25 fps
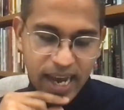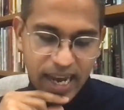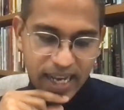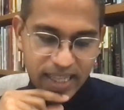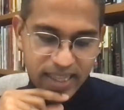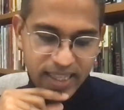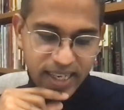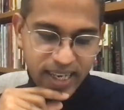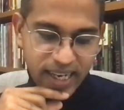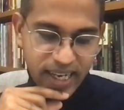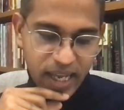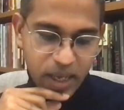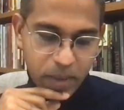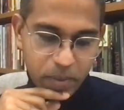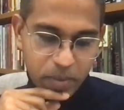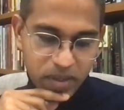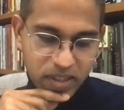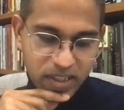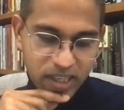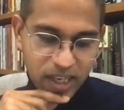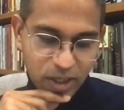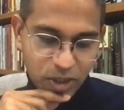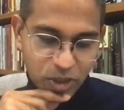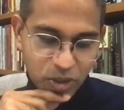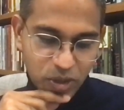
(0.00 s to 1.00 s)
I think
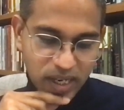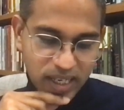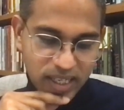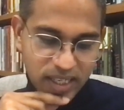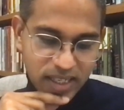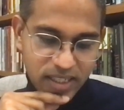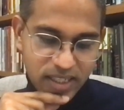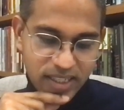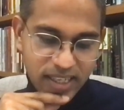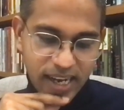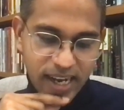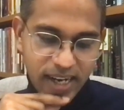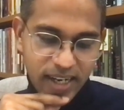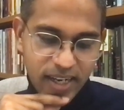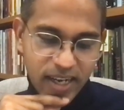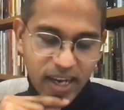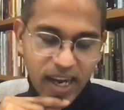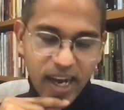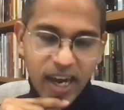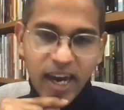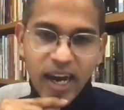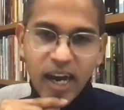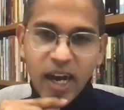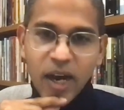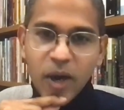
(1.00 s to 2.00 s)
enables us to understand
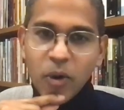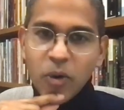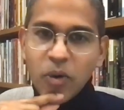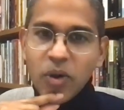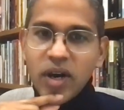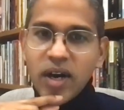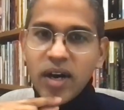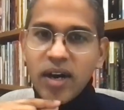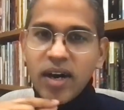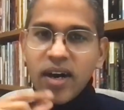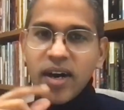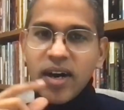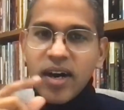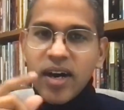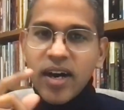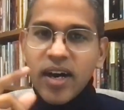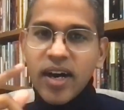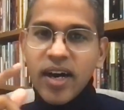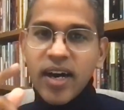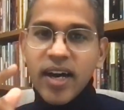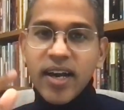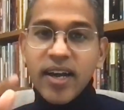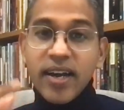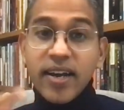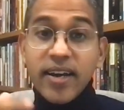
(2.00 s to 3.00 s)

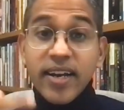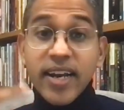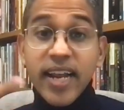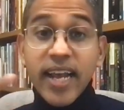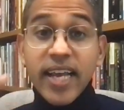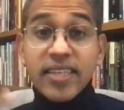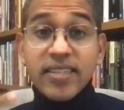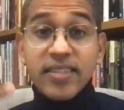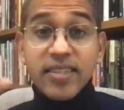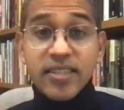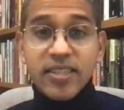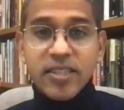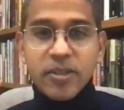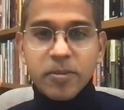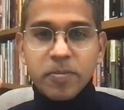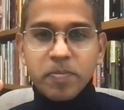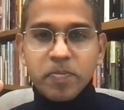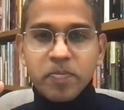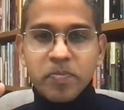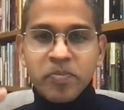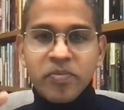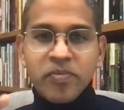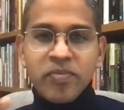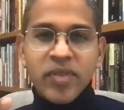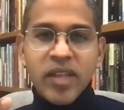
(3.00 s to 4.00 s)
how racism,